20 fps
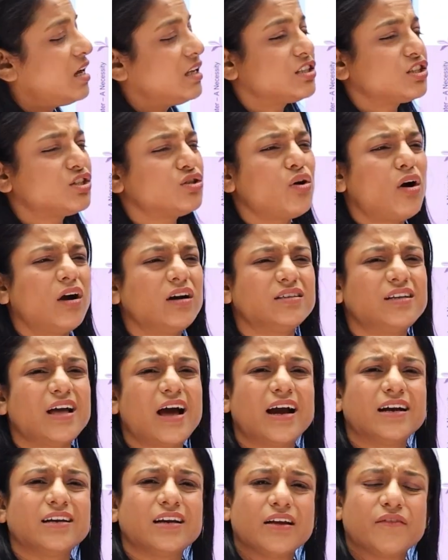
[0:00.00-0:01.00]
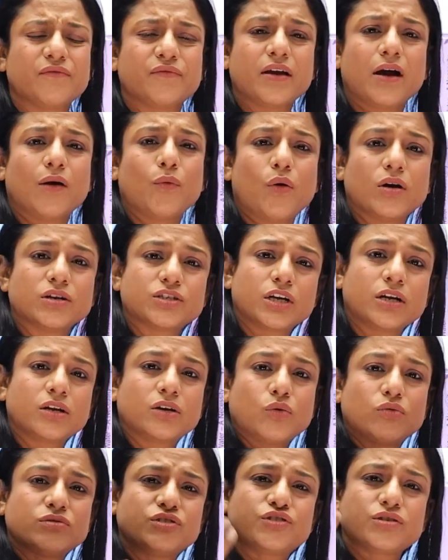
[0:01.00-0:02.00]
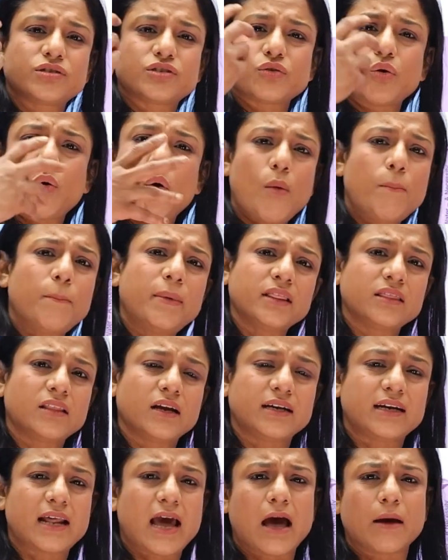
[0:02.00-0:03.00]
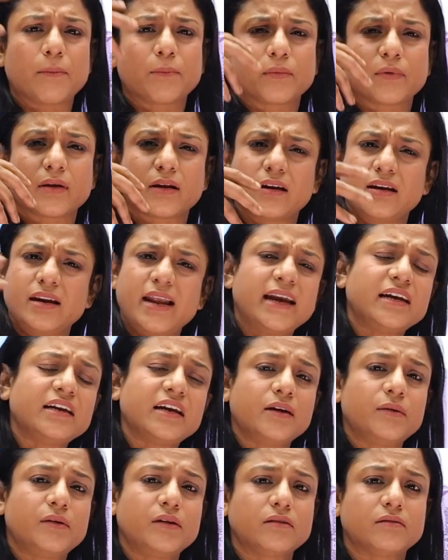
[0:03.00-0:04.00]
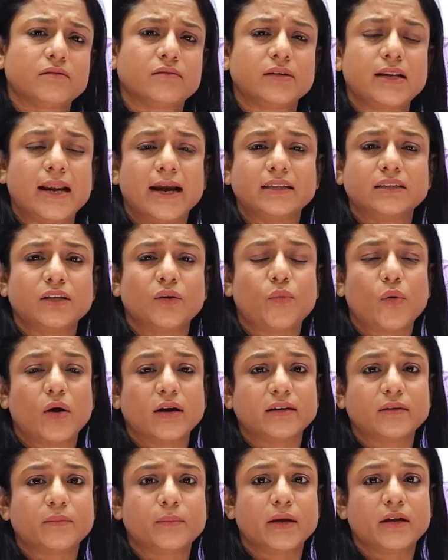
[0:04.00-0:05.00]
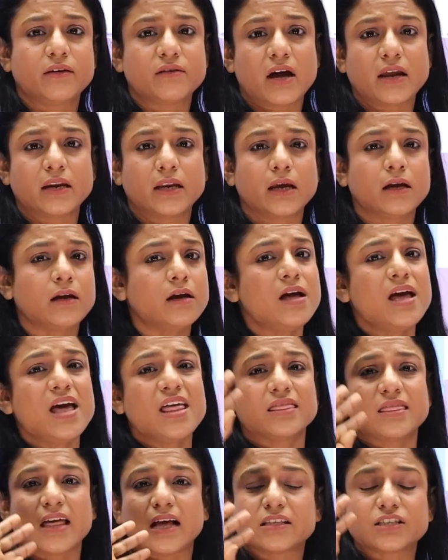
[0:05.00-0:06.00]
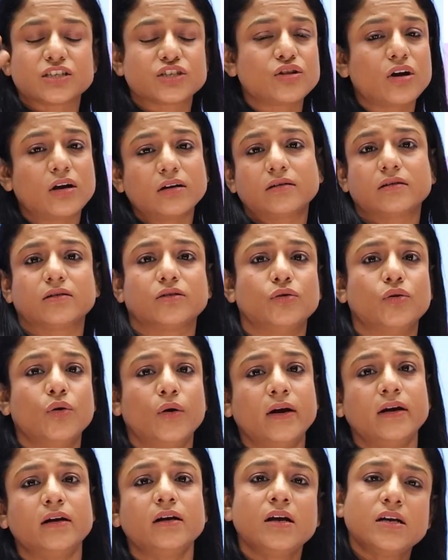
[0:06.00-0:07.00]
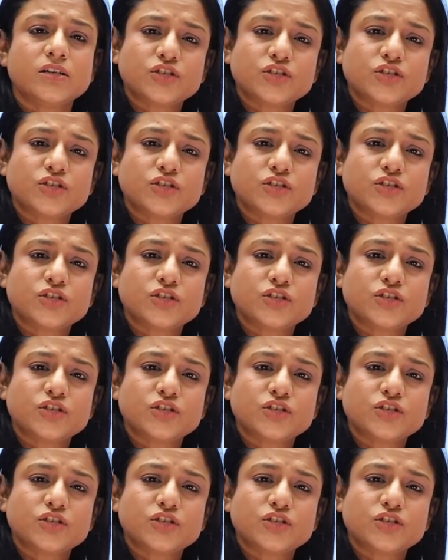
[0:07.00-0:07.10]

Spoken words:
It's not that if you are washing clothes, just open the tap, let the water be running. That's not good.